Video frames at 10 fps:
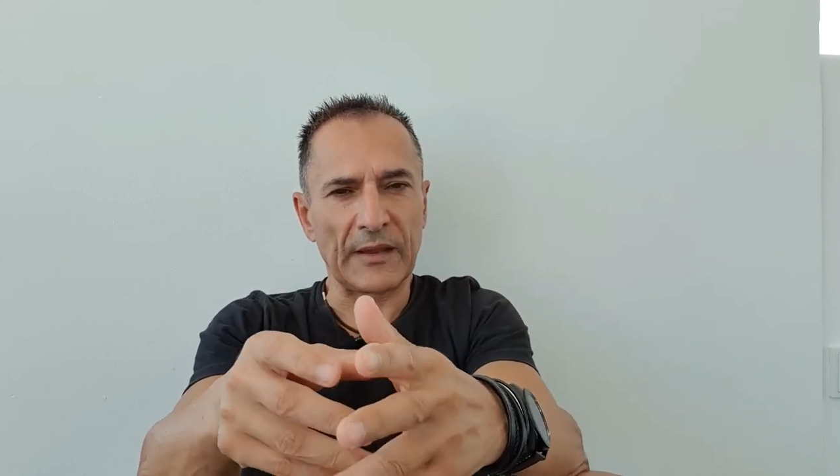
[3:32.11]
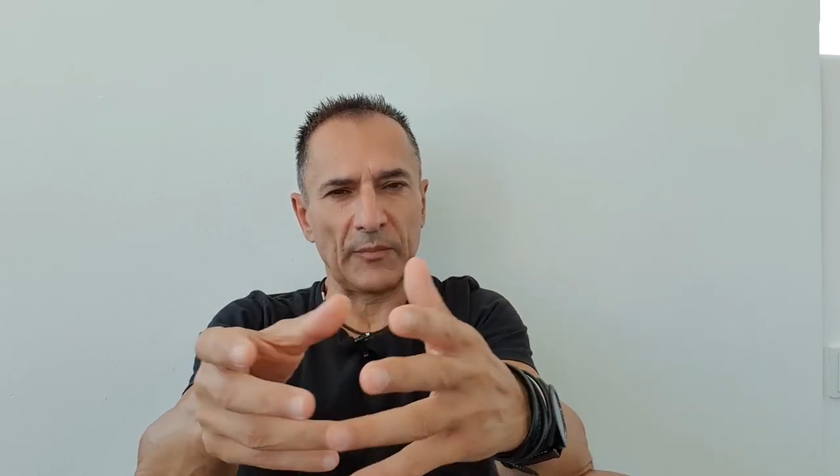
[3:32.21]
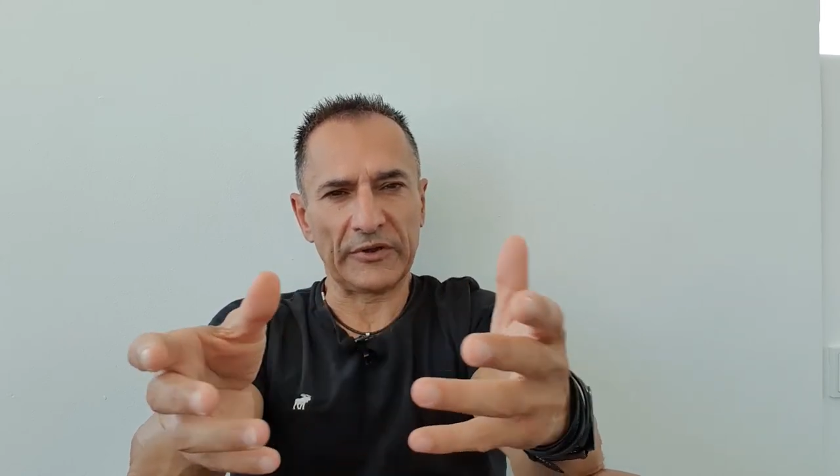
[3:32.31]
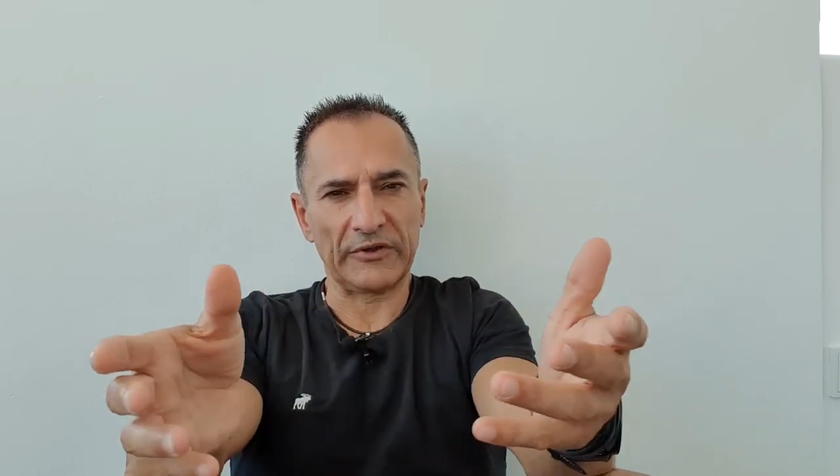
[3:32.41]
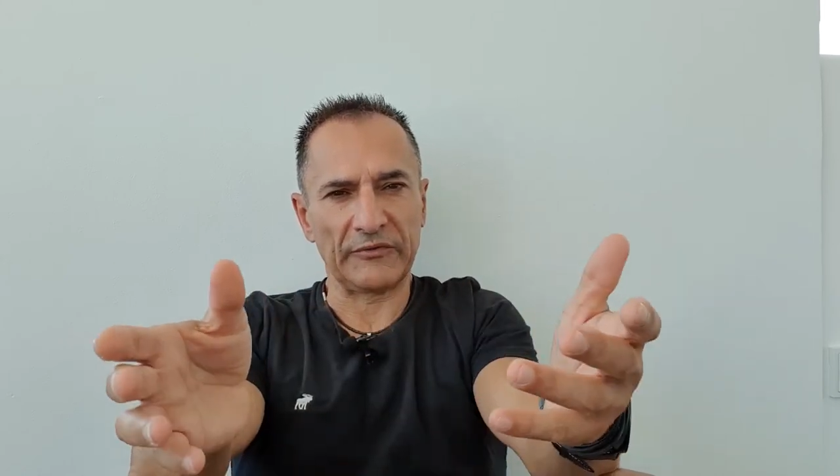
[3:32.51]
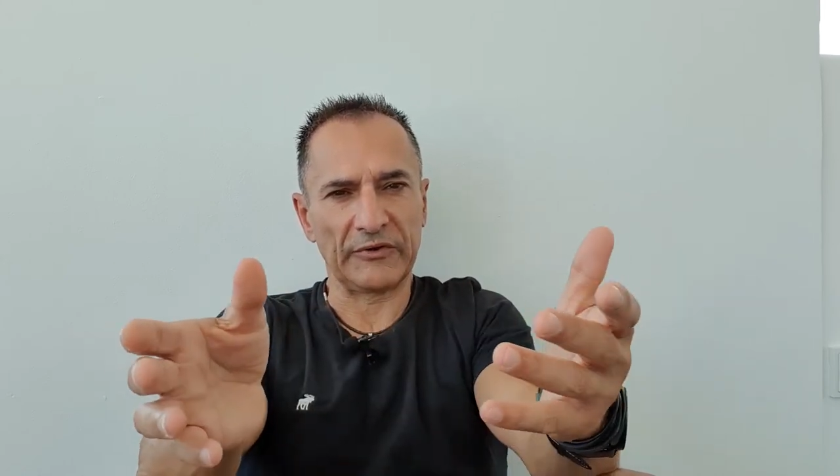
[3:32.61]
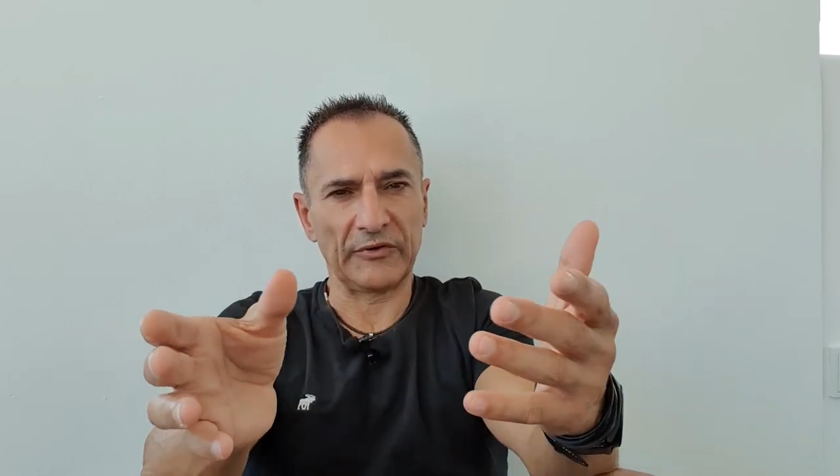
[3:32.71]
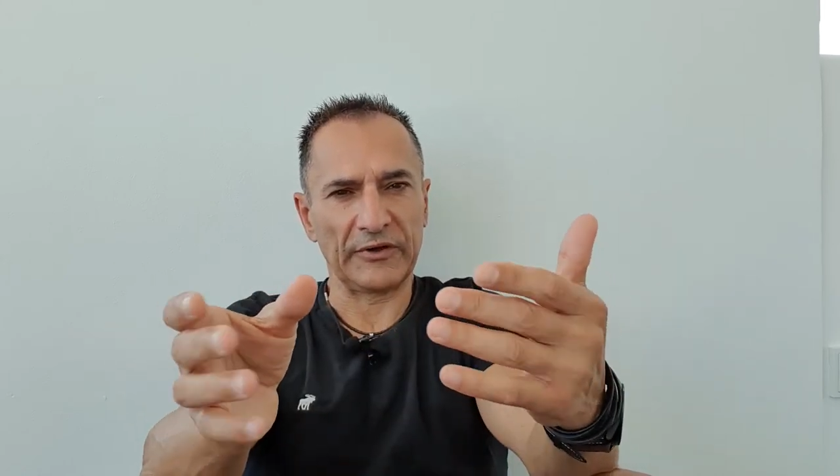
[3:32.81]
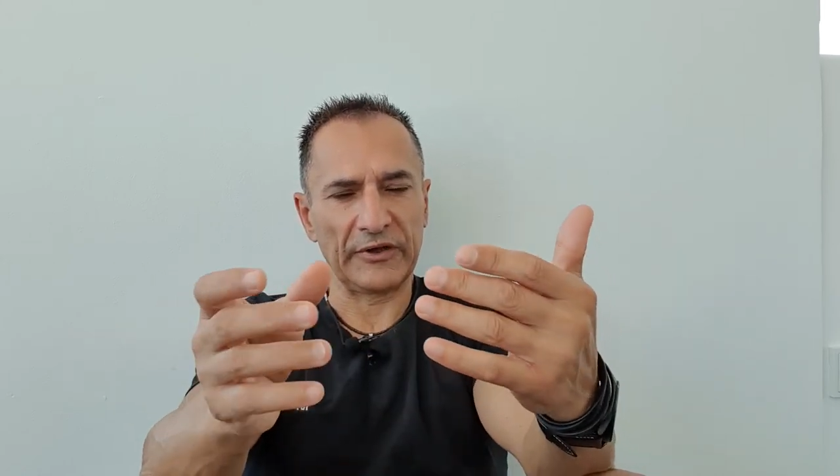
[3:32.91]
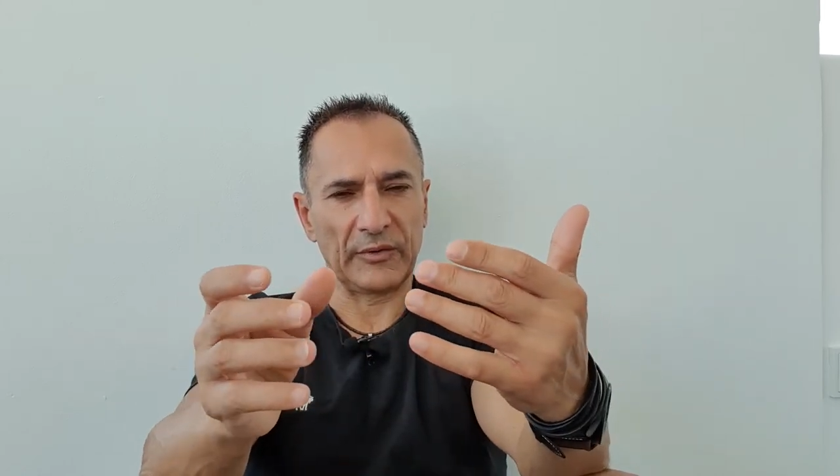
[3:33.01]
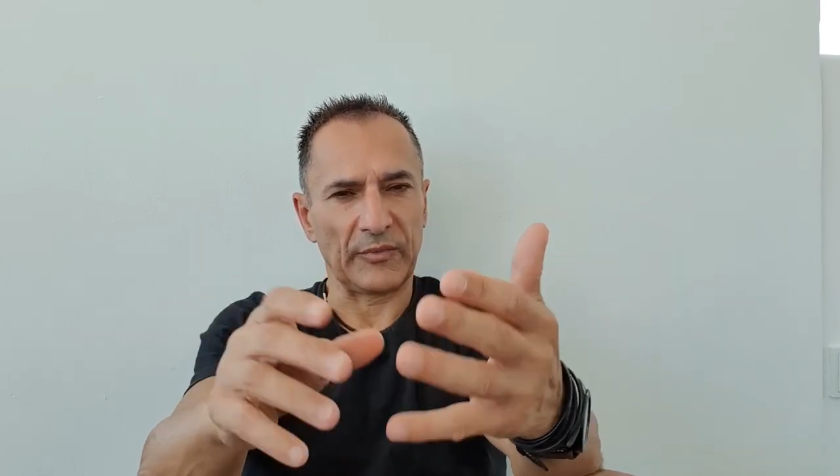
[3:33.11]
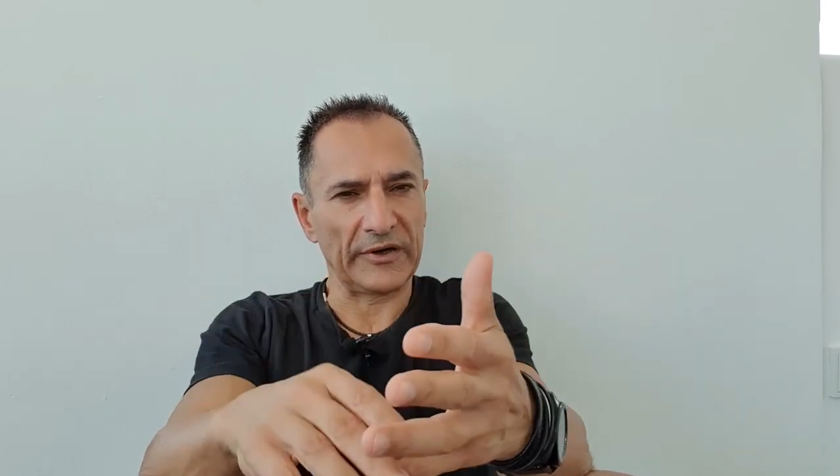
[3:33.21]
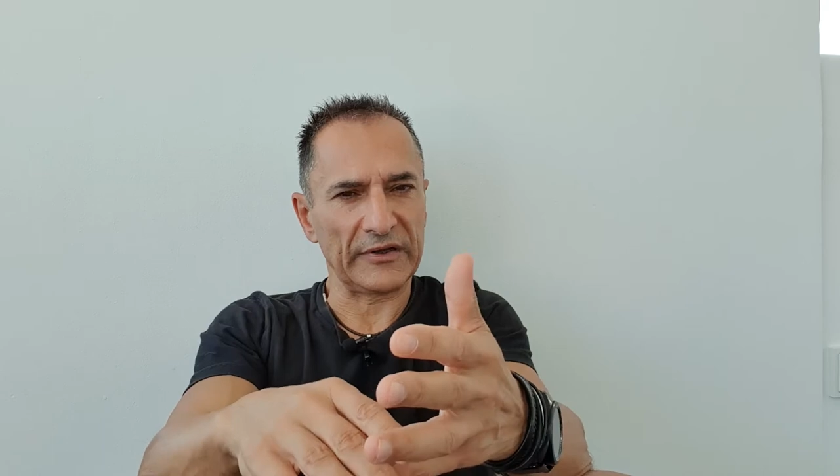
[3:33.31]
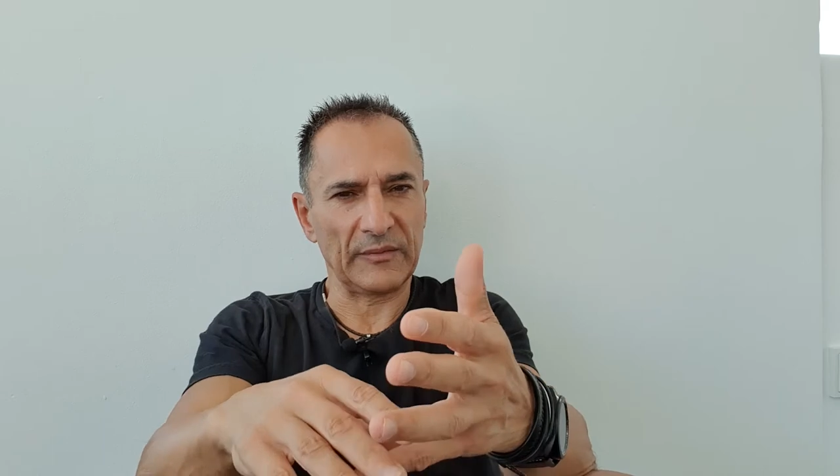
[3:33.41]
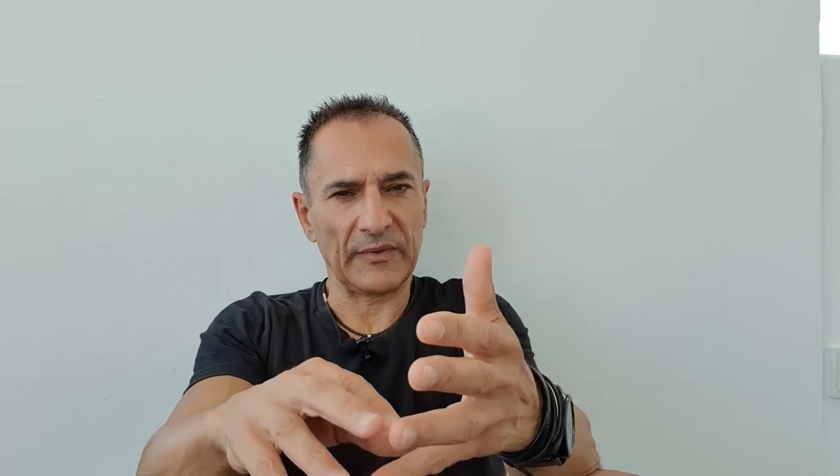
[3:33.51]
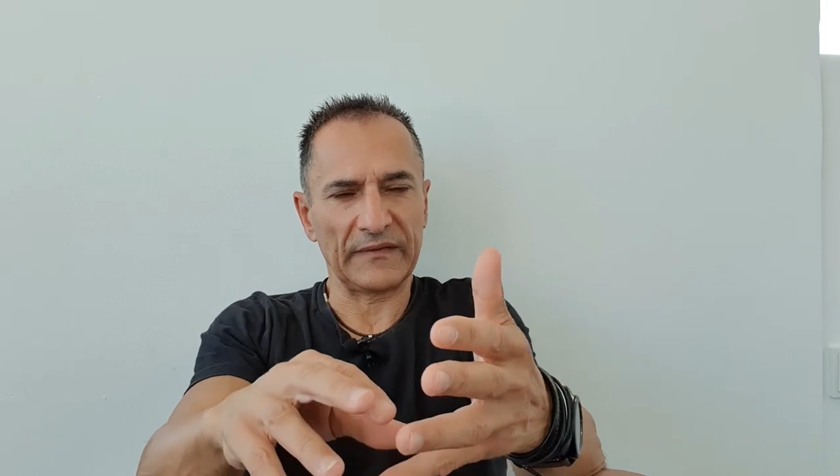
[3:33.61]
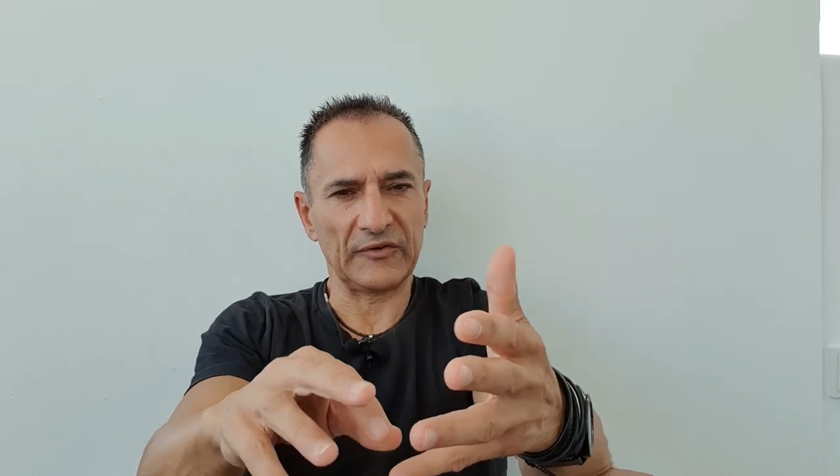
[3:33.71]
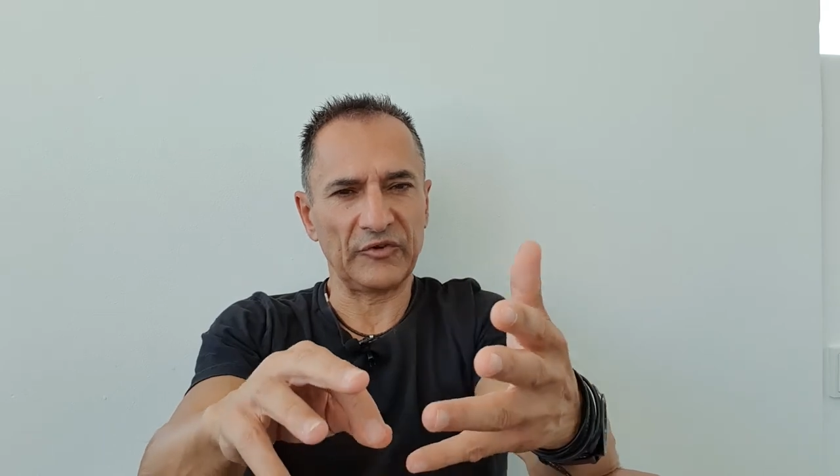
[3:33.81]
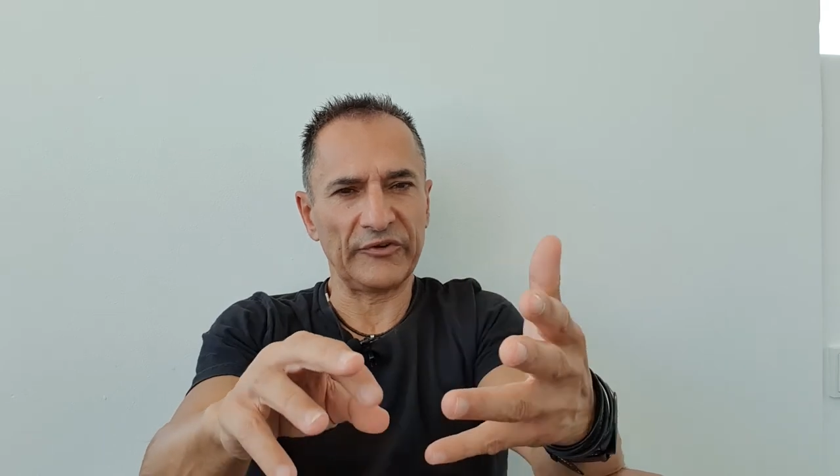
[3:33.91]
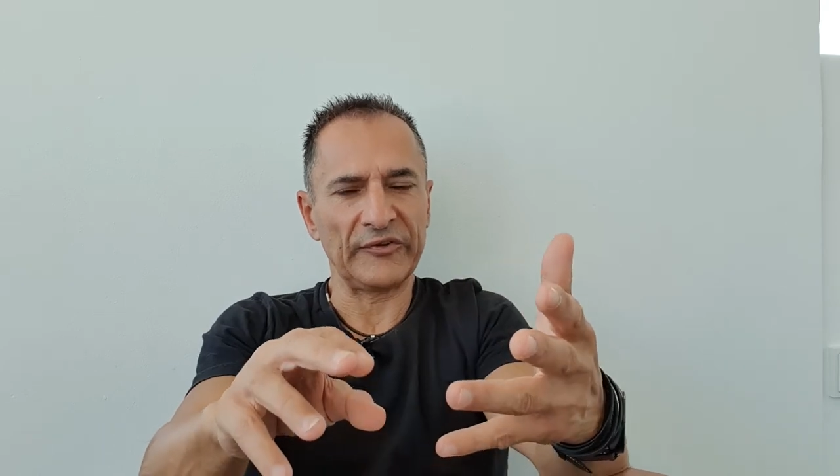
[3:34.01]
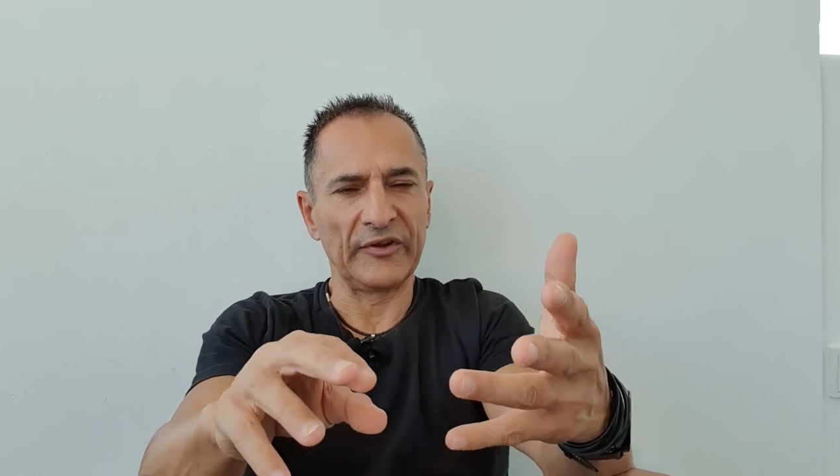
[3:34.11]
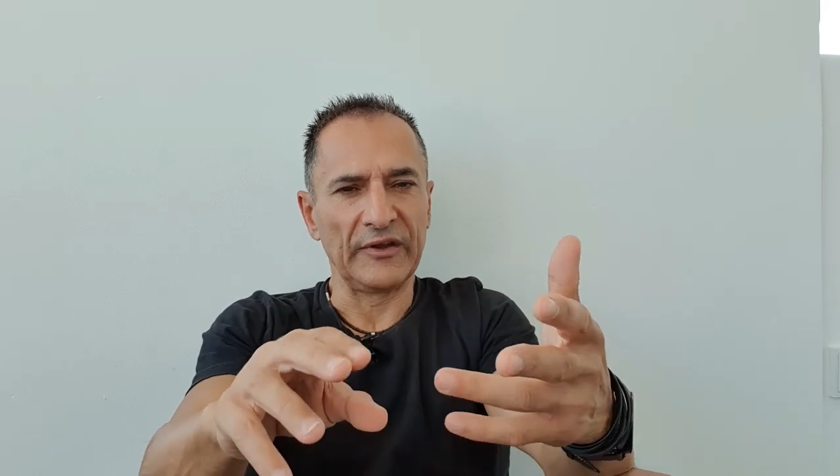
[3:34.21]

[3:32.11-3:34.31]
material, in your marketing messages,